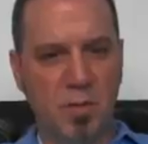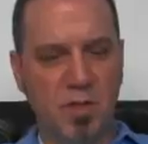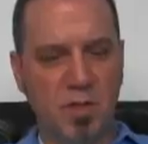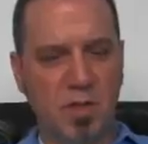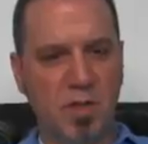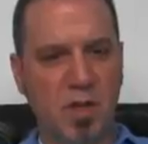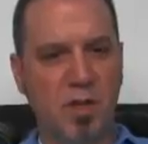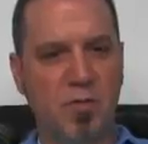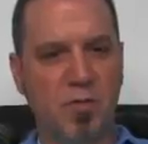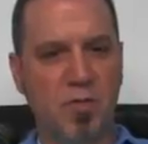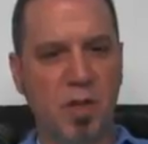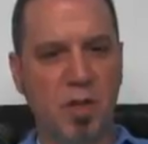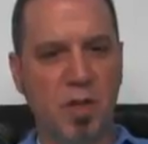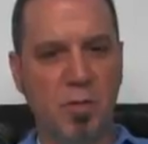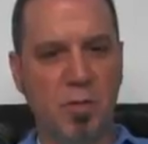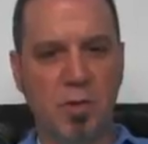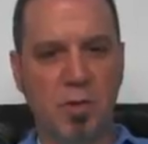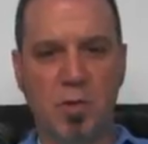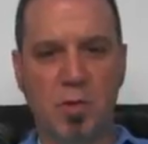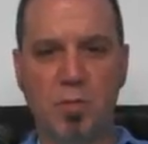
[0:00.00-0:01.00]
discovering
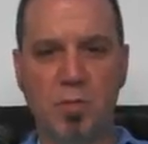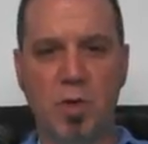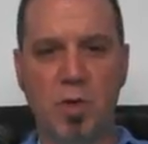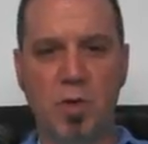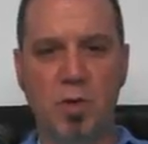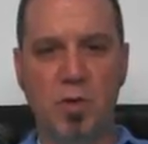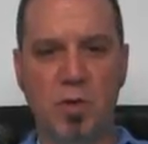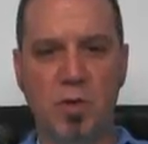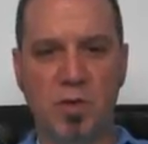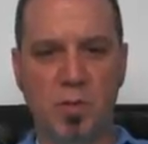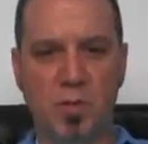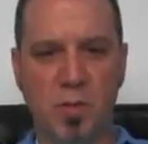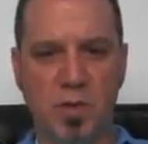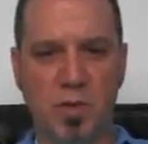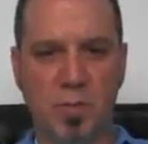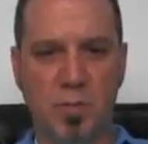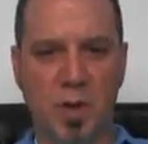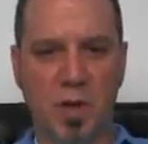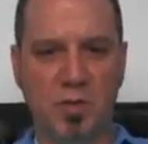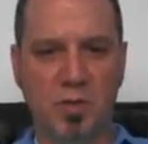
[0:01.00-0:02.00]
computers
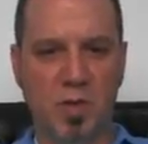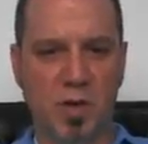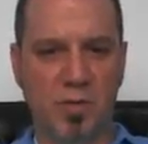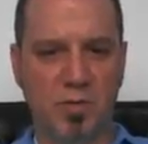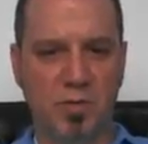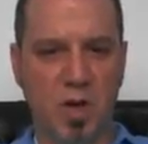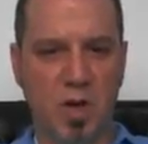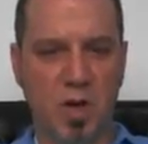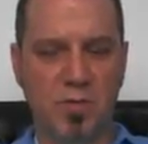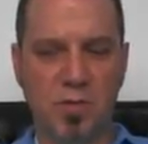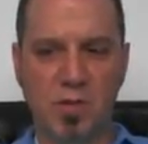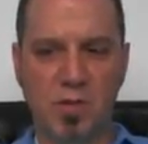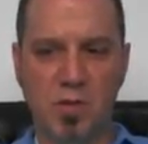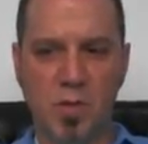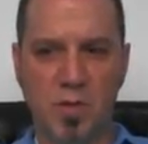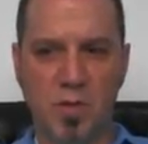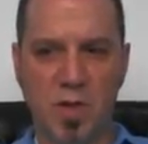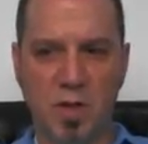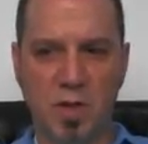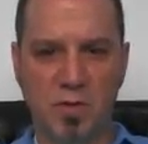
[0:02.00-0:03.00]
with Microsoft Office
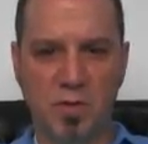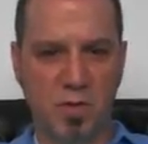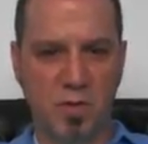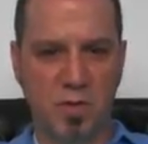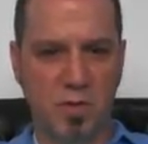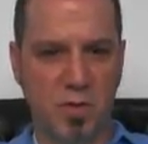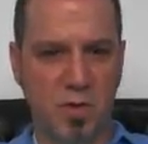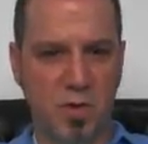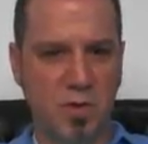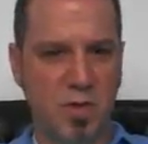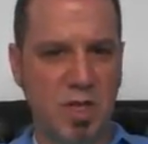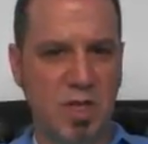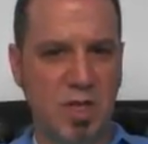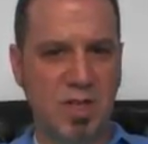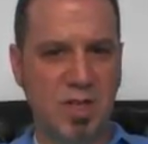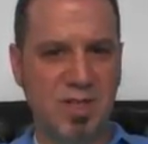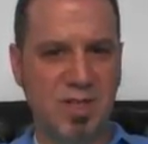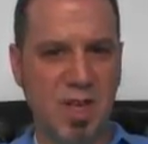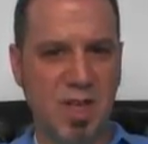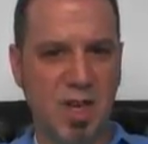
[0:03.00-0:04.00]

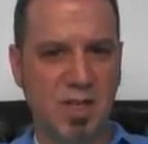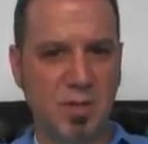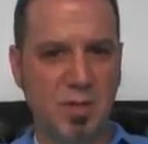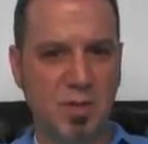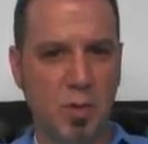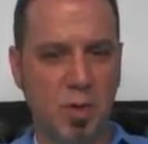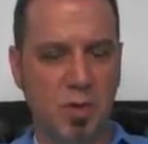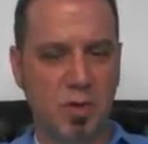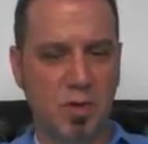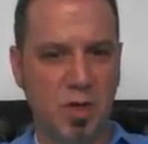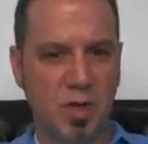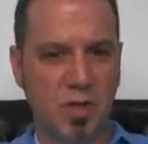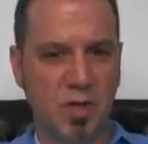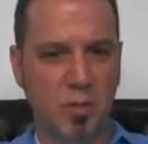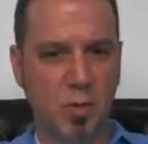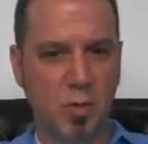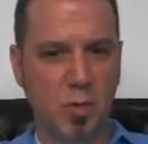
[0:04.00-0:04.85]
2013 textbook that is